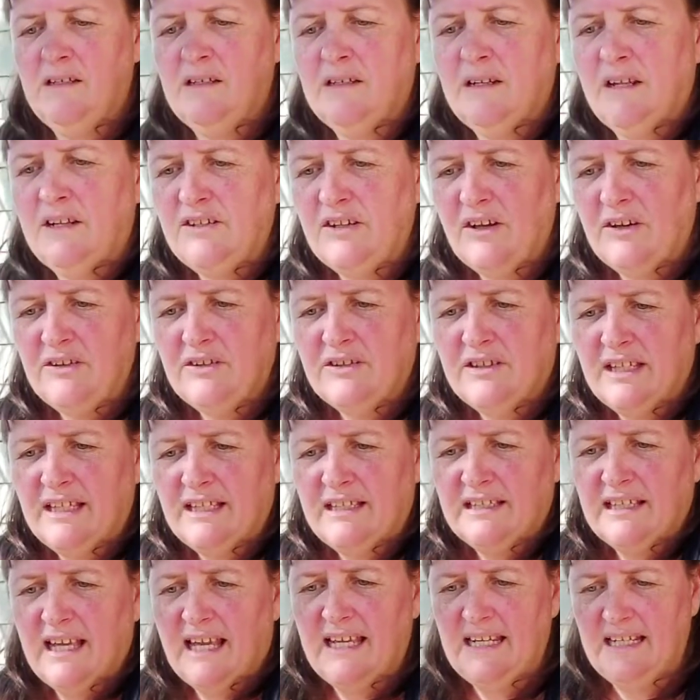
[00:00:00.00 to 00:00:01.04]
I don't
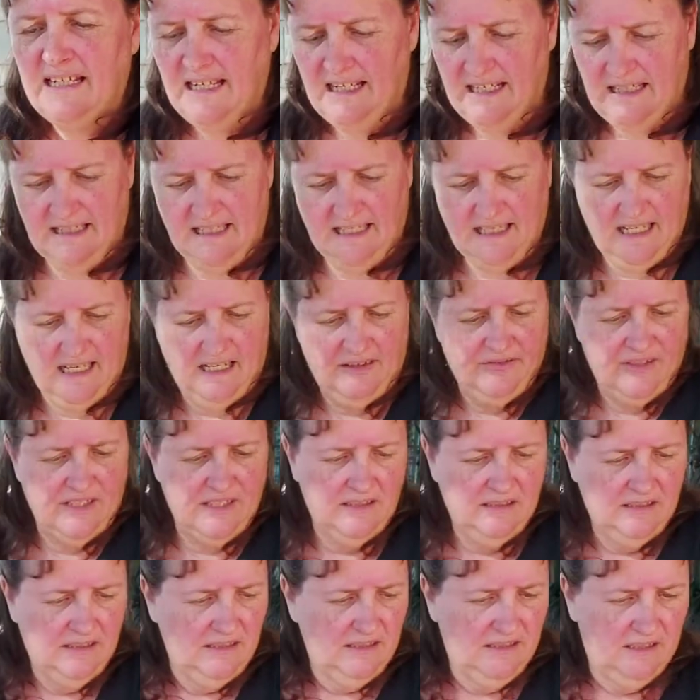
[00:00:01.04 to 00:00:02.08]
think they need the cover,
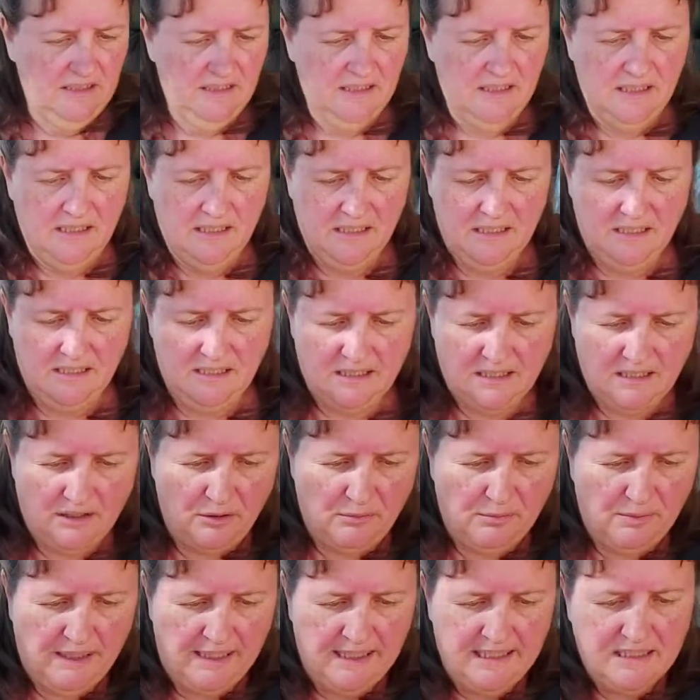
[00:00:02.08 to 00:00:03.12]
so
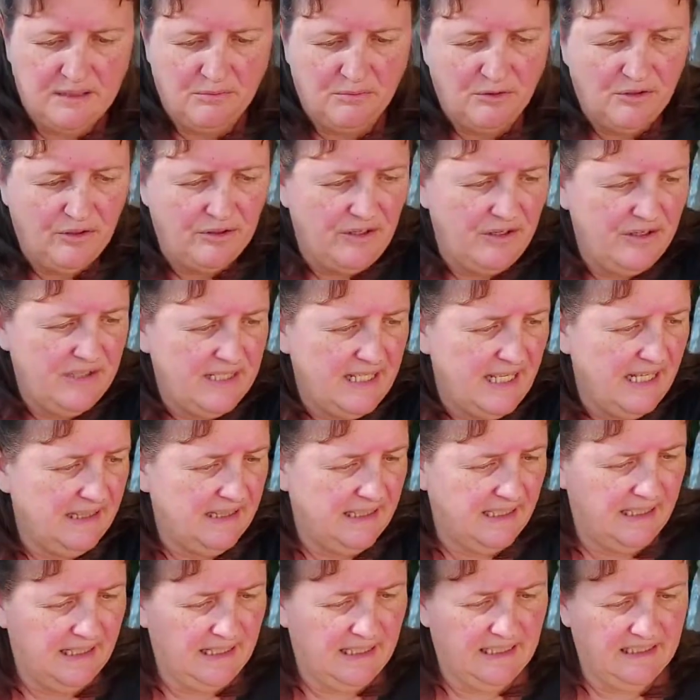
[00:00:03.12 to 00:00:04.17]
I'll plant some more of those out in
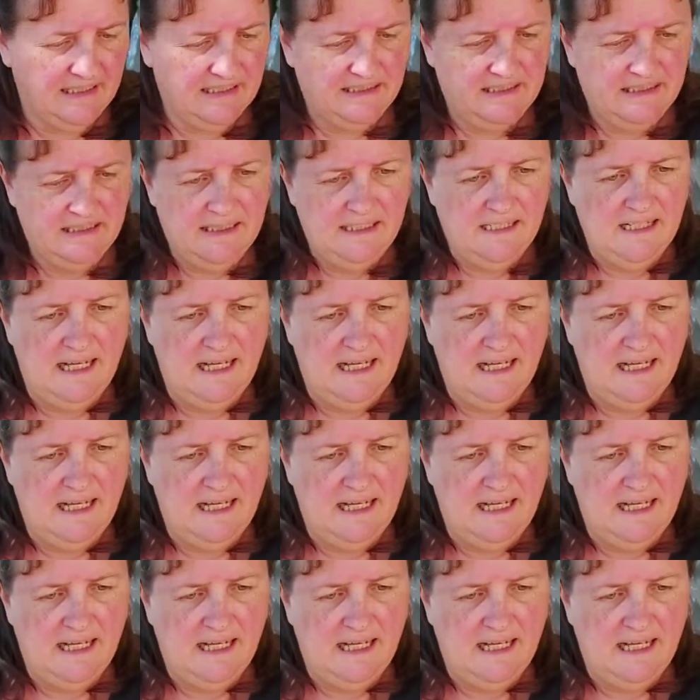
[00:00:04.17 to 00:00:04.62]
the garden.